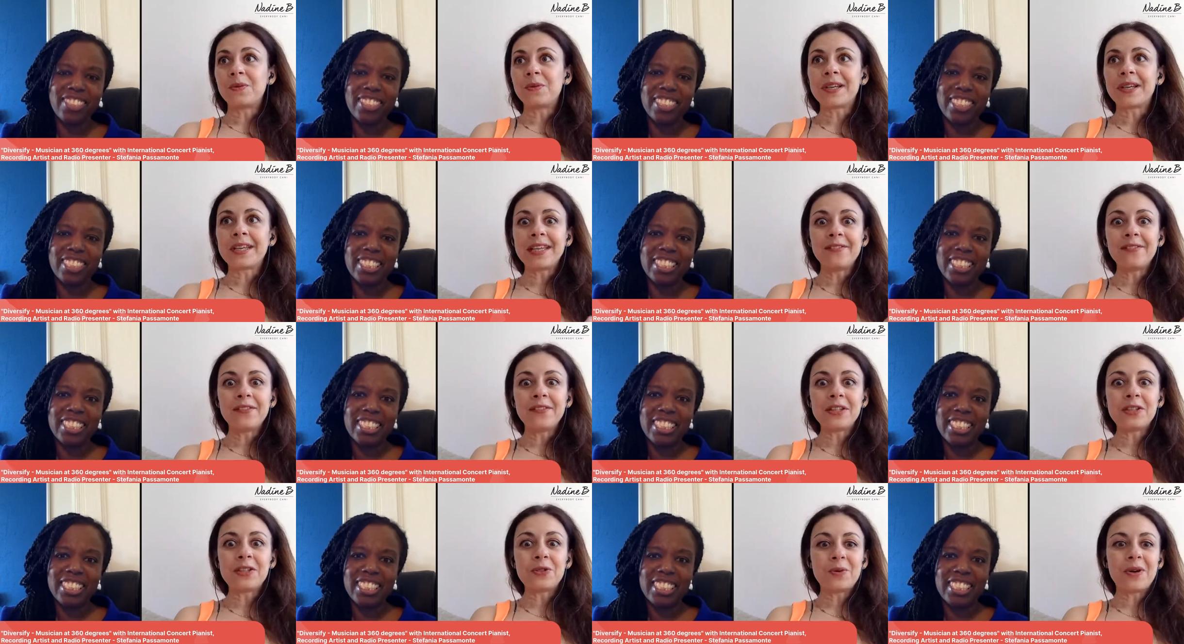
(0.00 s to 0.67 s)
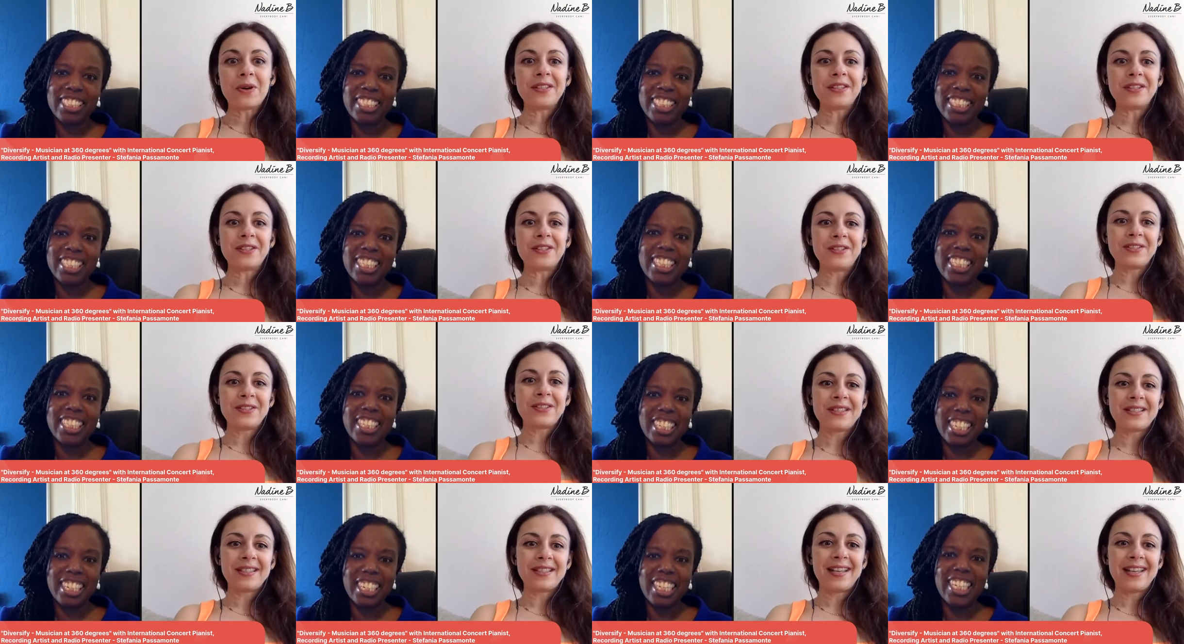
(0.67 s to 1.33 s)
Speaker 1: give it to
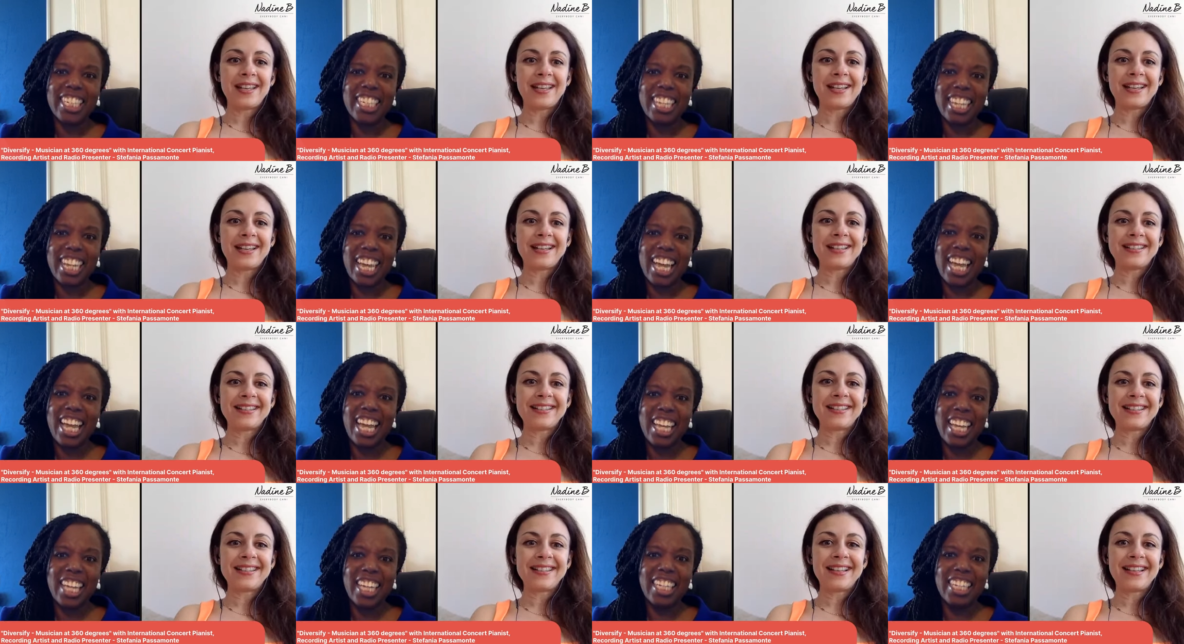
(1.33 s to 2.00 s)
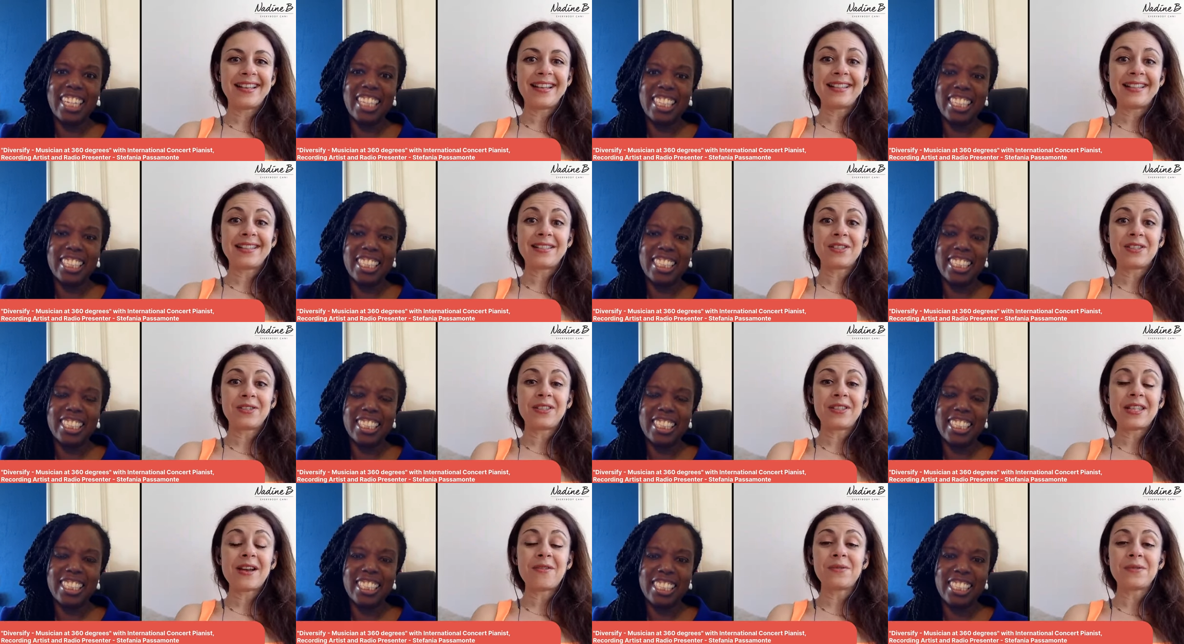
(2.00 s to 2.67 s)
others. And
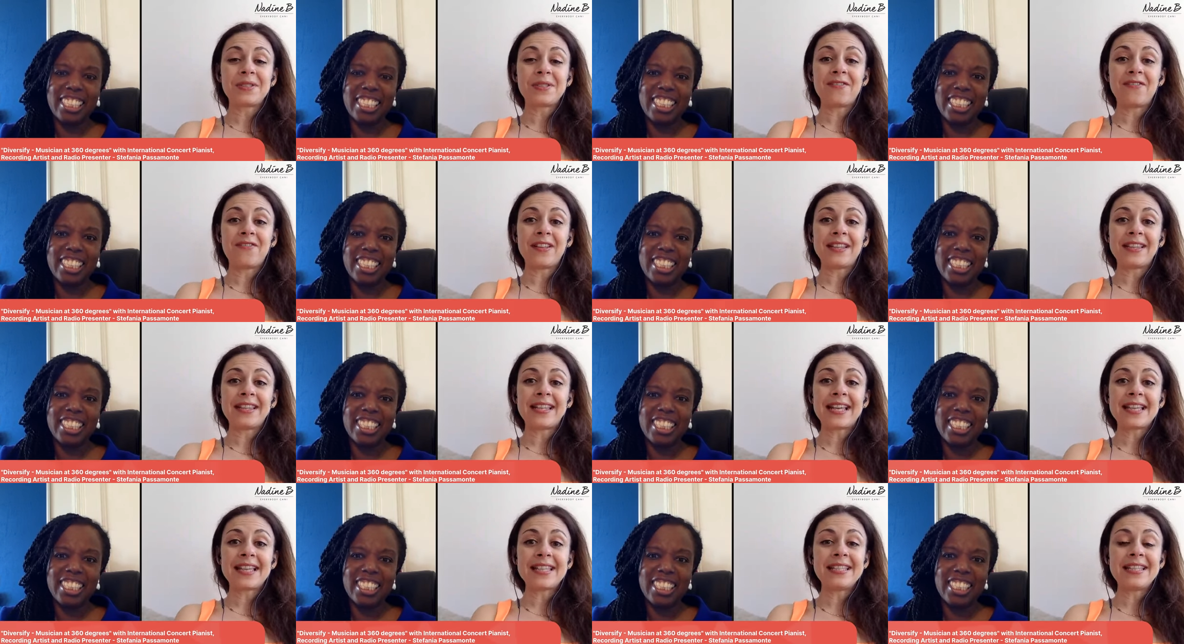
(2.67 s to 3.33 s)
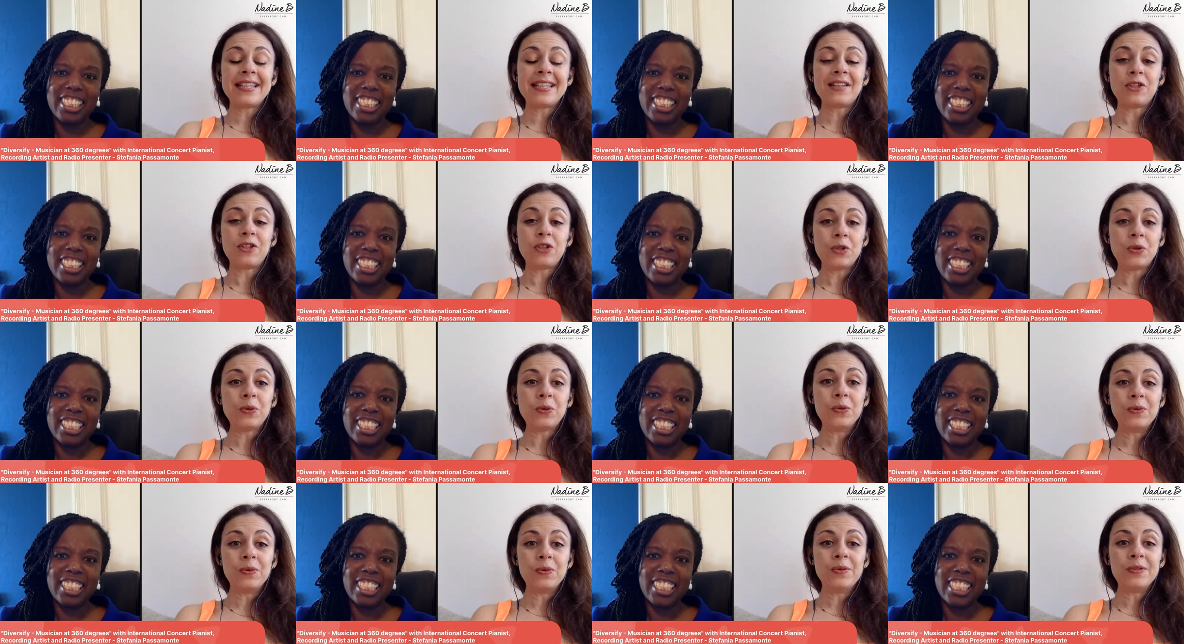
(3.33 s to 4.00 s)
so that was a fantastic
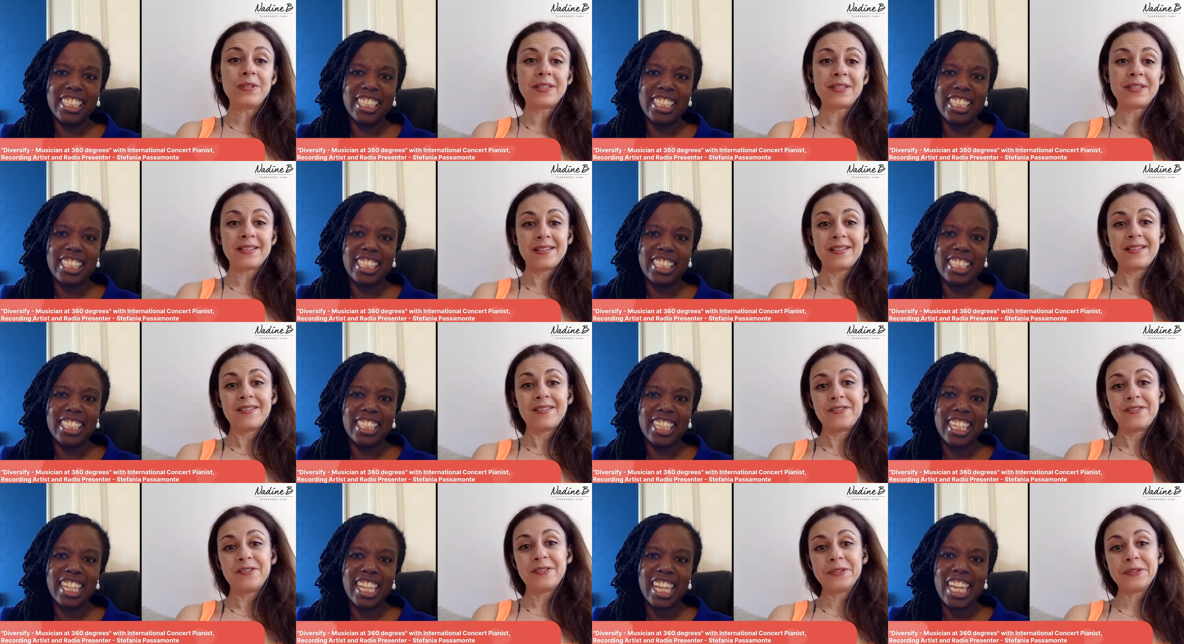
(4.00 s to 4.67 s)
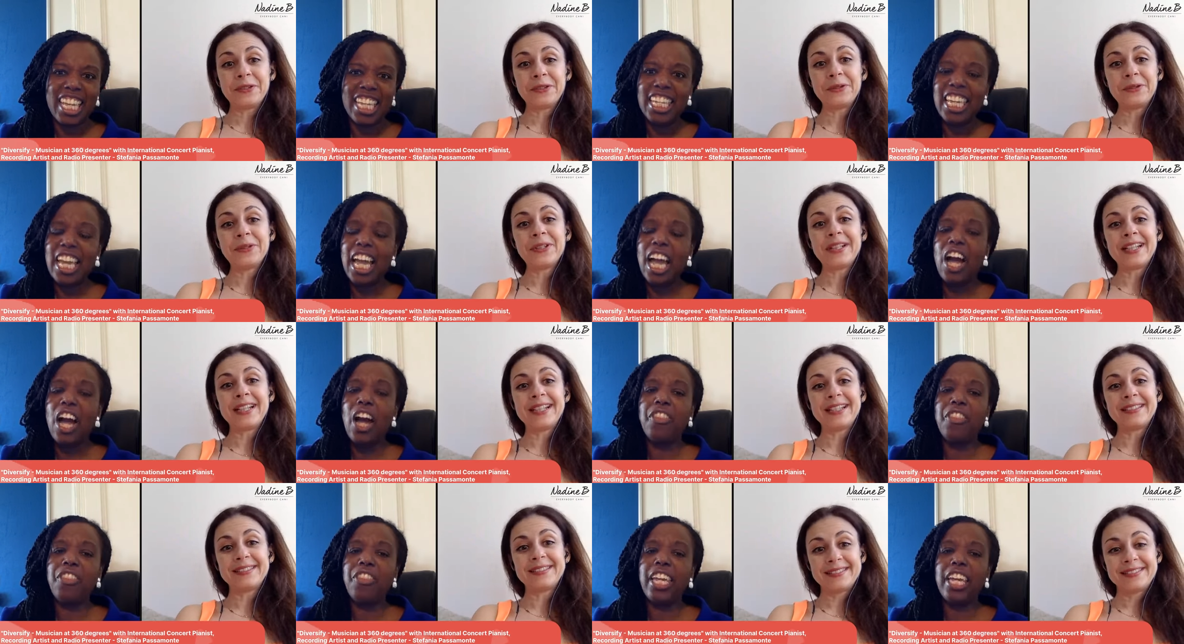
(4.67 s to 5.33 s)
tools for
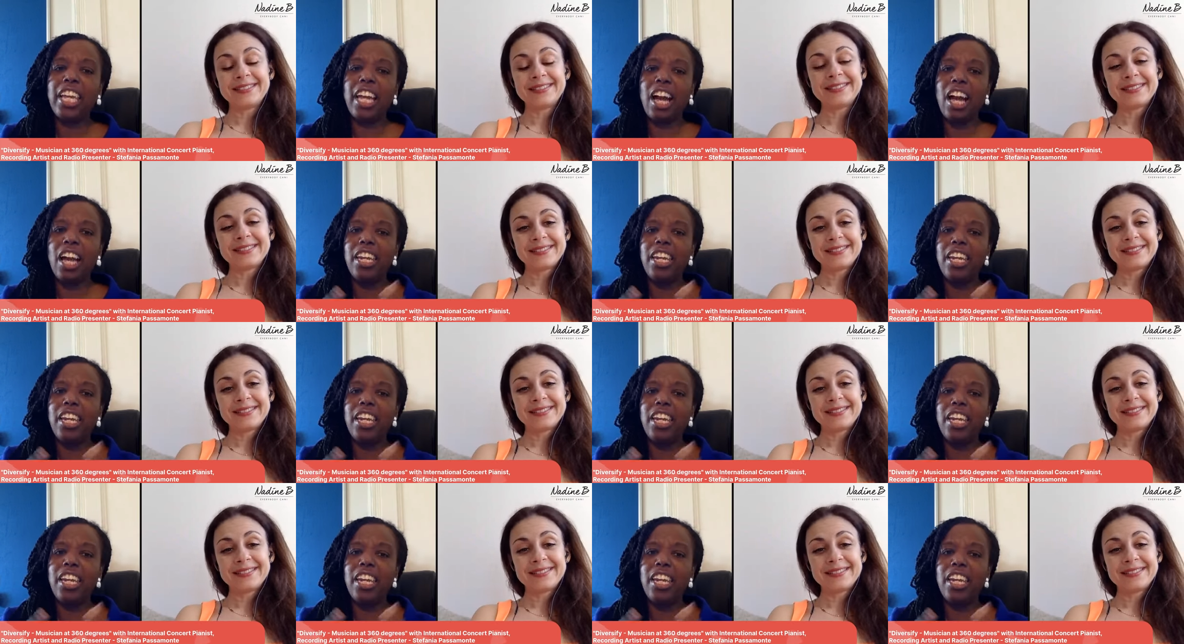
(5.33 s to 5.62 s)
Speaker 2: doing it. I